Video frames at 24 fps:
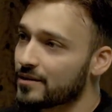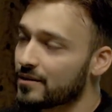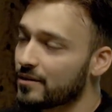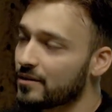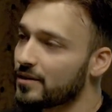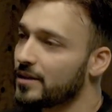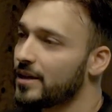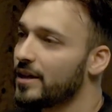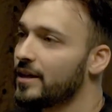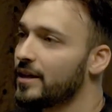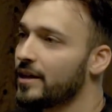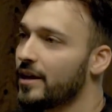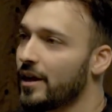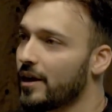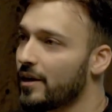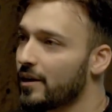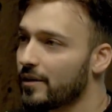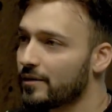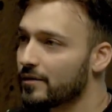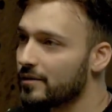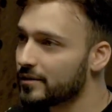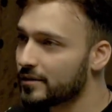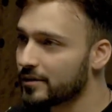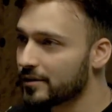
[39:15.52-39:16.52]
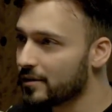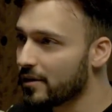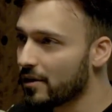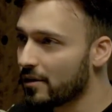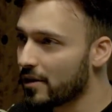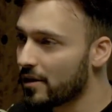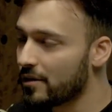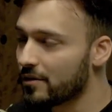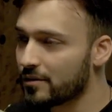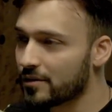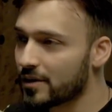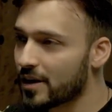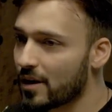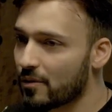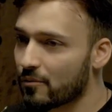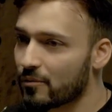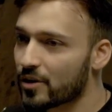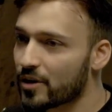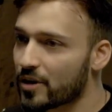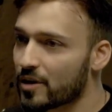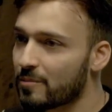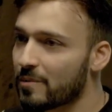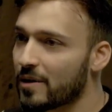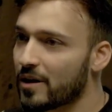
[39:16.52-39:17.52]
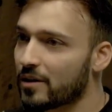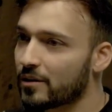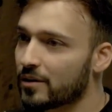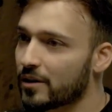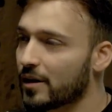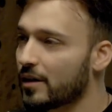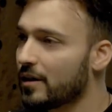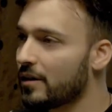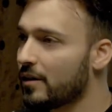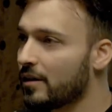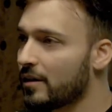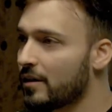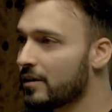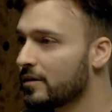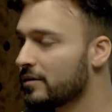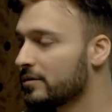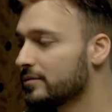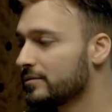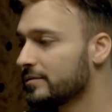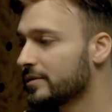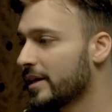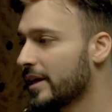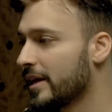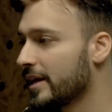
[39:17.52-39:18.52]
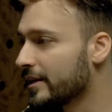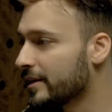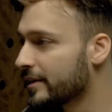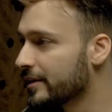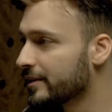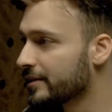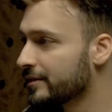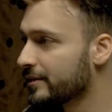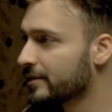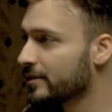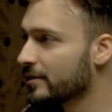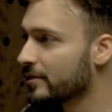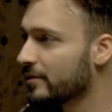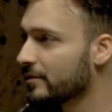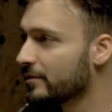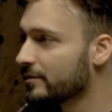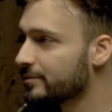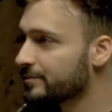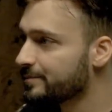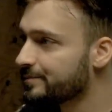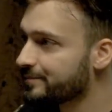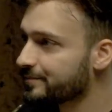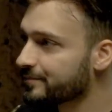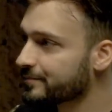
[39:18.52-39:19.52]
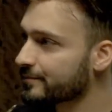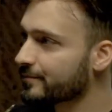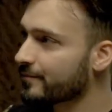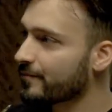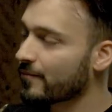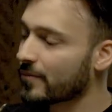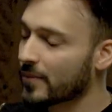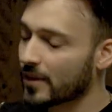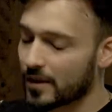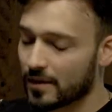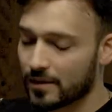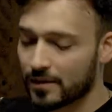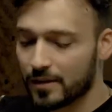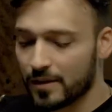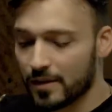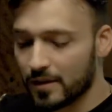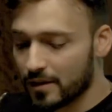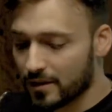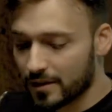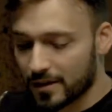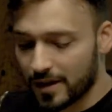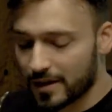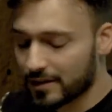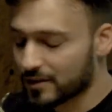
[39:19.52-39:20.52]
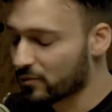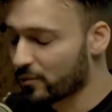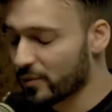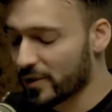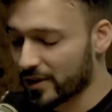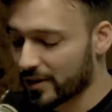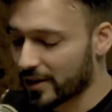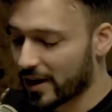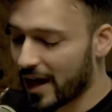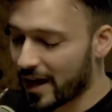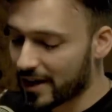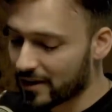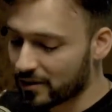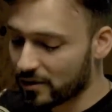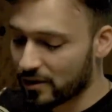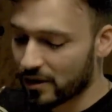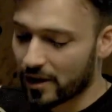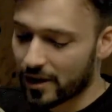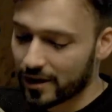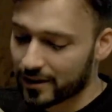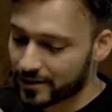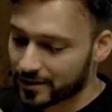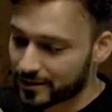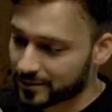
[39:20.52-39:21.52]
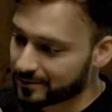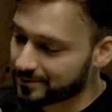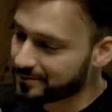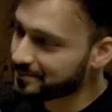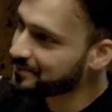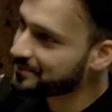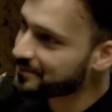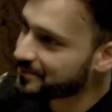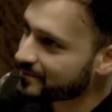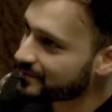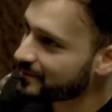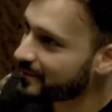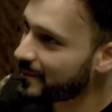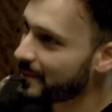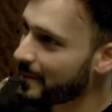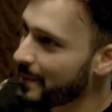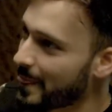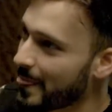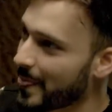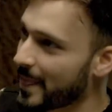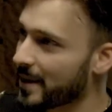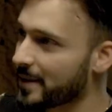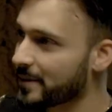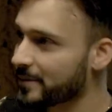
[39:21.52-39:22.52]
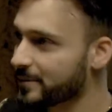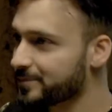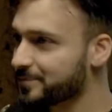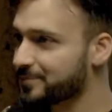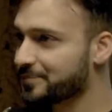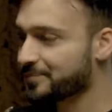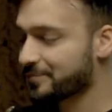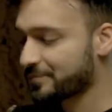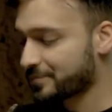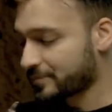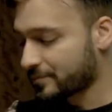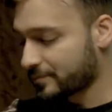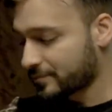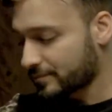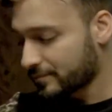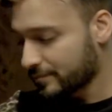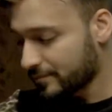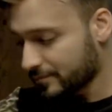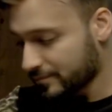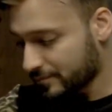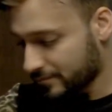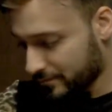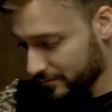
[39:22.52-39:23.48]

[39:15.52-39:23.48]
know, like they're not worried about like, you know, it's weird. I don't know. Everybody today wants to feel important.